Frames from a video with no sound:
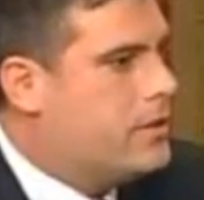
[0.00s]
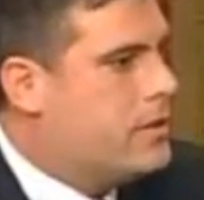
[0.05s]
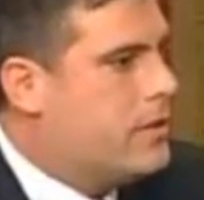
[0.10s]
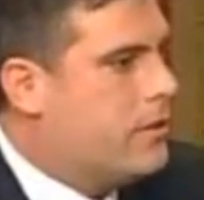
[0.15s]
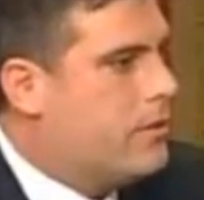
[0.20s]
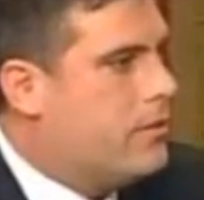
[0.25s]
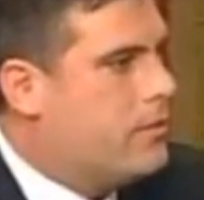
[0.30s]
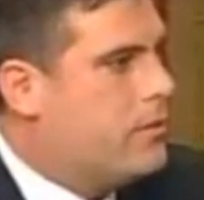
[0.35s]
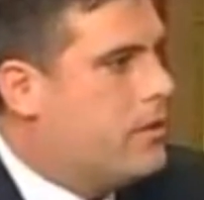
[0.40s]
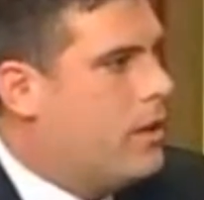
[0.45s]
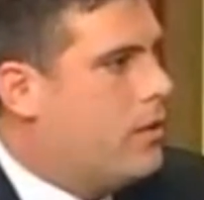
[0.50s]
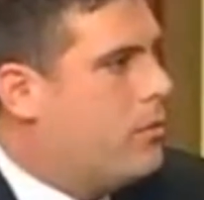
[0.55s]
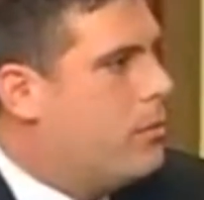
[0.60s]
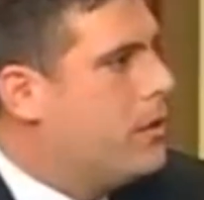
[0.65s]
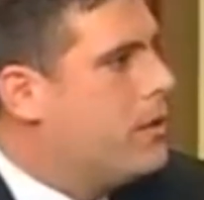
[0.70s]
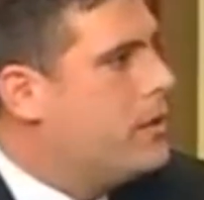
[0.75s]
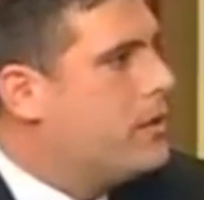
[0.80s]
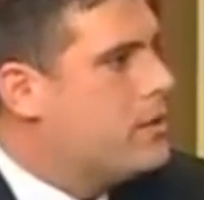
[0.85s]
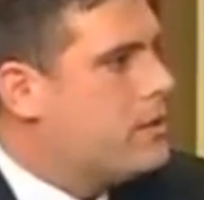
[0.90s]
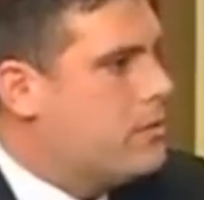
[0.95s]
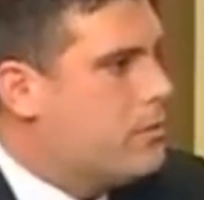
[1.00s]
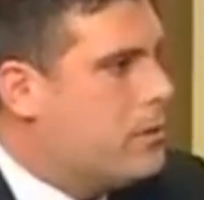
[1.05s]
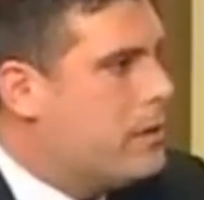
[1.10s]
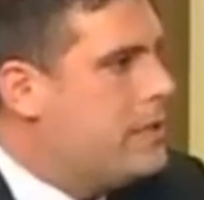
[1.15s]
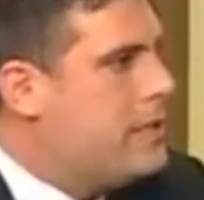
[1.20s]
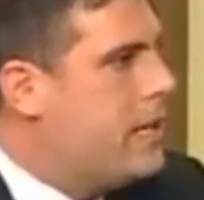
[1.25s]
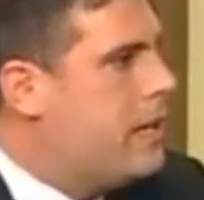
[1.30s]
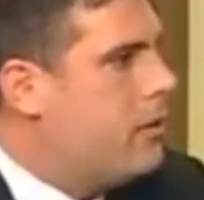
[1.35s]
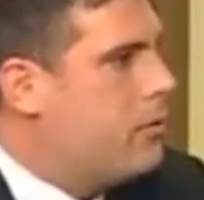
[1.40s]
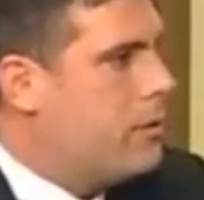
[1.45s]
just a
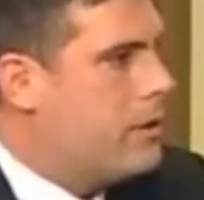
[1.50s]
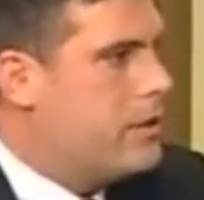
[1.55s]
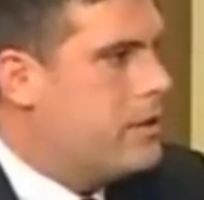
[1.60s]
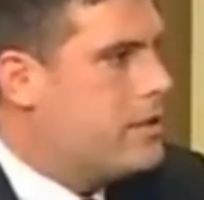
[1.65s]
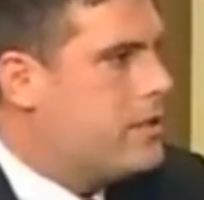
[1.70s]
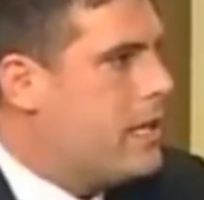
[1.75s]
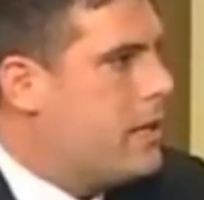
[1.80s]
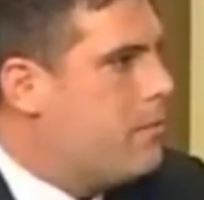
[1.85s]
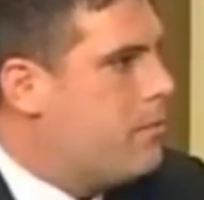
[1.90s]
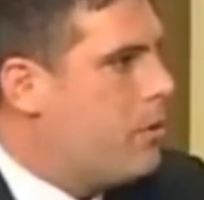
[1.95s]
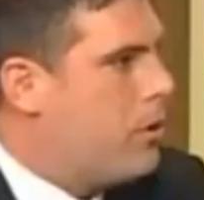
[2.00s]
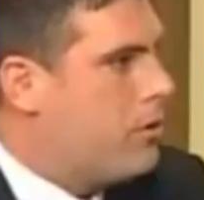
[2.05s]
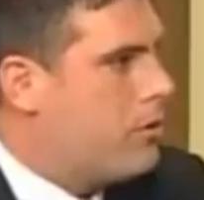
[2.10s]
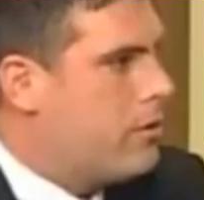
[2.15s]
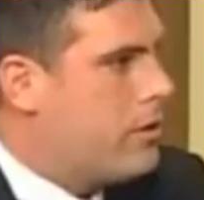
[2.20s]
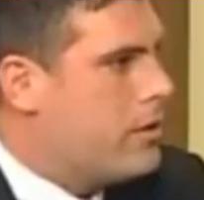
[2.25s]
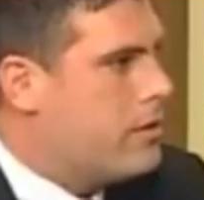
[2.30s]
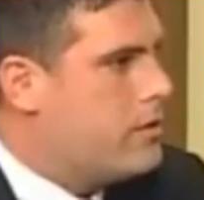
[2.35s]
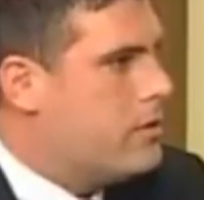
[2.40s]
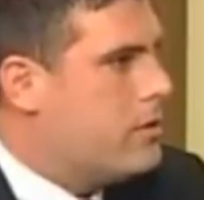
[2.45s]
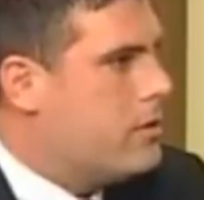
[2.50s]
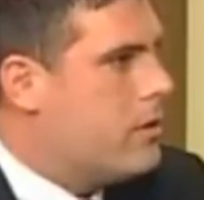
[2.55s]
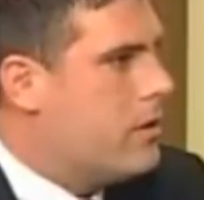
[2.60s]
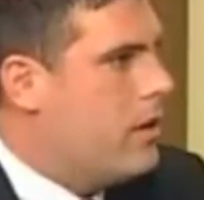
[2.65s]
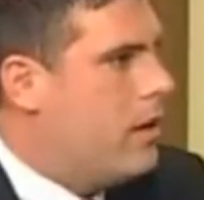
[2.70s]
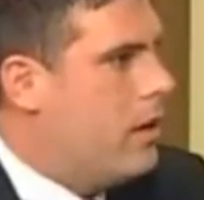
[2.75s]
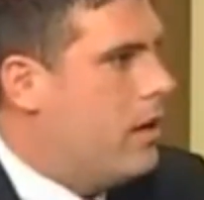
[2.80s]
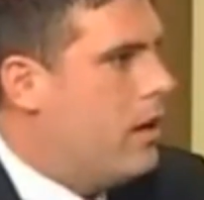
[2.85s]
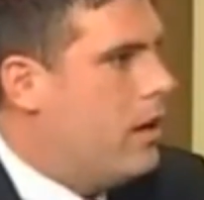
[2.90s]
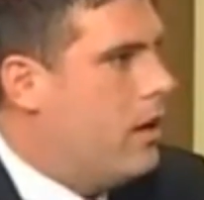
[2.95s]
retail real estate brokerage
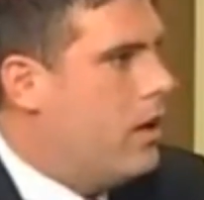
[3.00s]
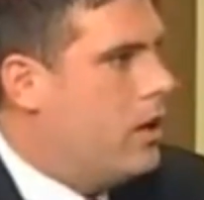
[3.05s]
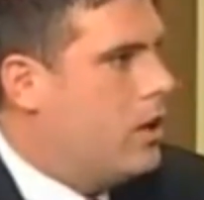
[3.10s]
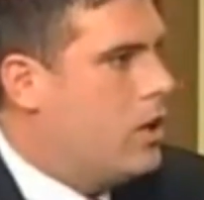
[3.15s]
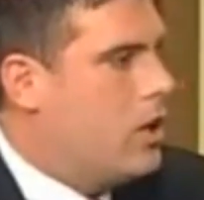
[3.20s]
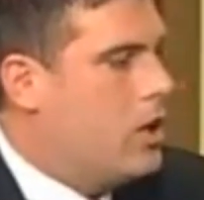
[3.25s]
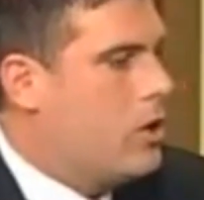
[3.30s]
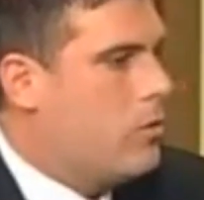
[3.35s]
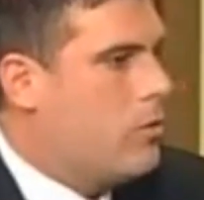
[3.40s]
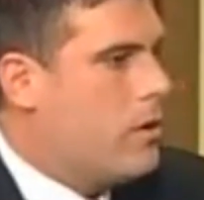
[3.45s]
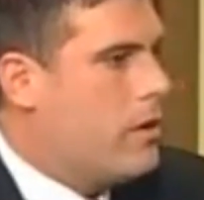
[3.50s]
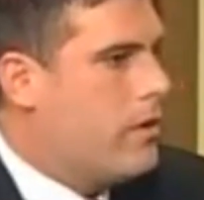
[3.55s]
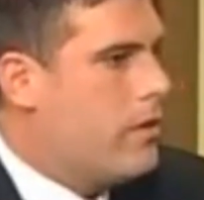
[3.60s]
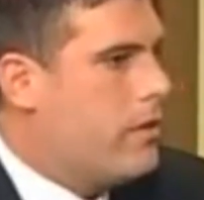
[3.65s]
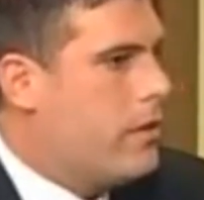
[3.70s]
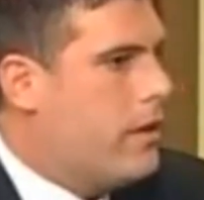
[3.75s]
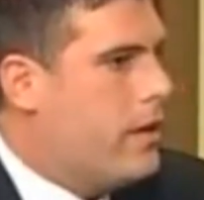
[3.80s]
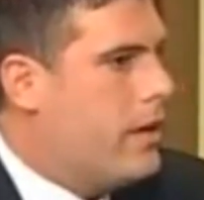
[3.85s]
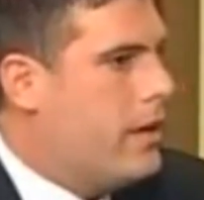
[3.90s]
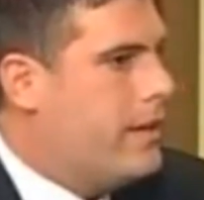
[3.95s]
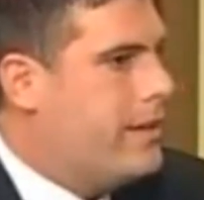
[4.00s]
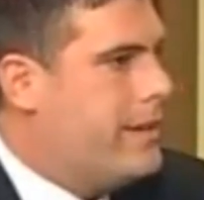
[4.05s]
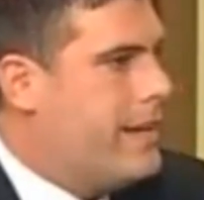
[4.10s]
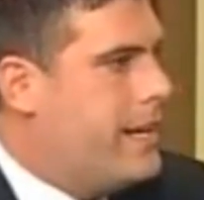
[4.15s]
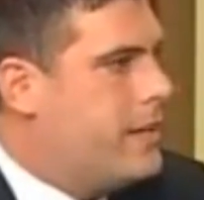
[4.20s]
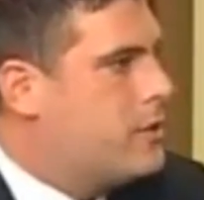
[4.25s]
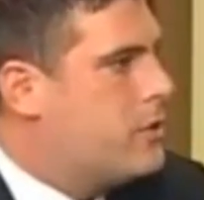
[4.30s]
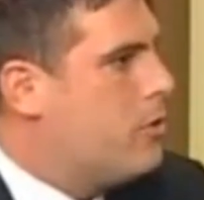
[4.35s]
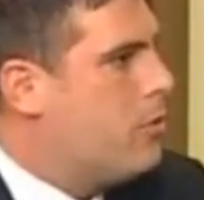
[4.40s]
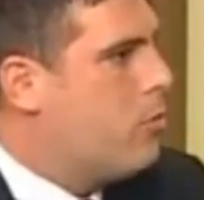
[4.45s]
along with a
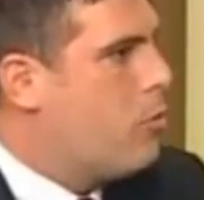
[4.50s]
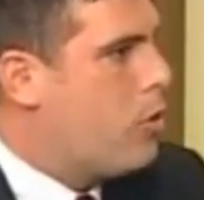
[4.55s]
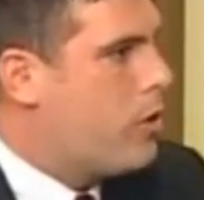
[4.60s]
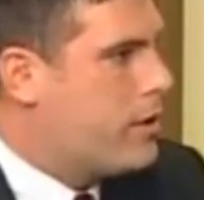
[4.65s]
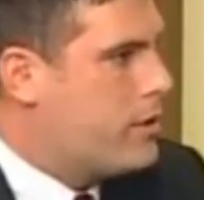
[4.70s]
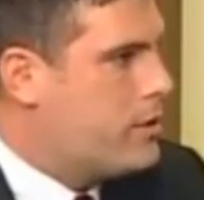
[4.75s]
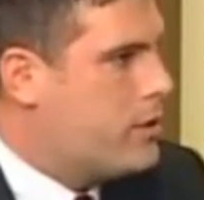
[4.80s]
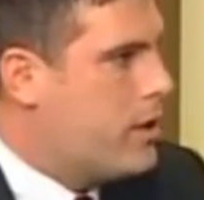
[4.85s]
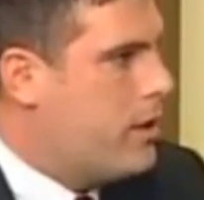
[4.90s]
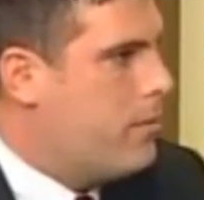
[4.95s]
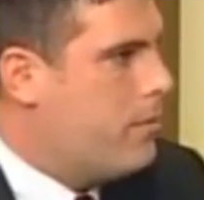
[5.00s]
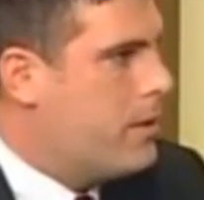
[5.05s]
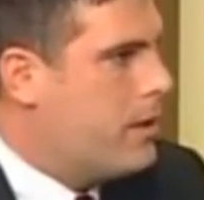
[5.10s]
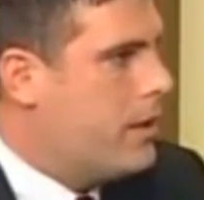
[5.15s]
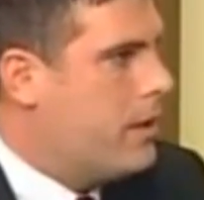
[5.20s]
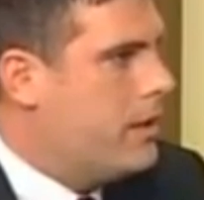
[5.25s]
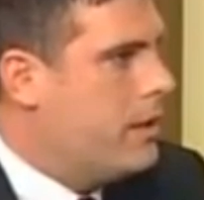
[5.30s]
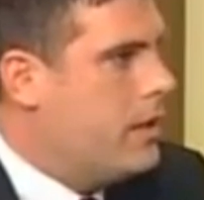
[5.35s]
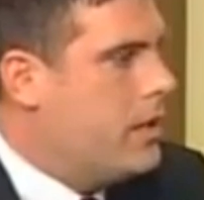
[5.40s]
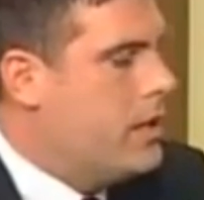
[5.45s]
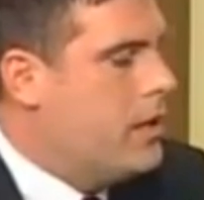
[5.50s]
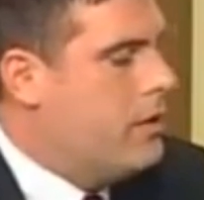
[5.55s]
national mortgage company.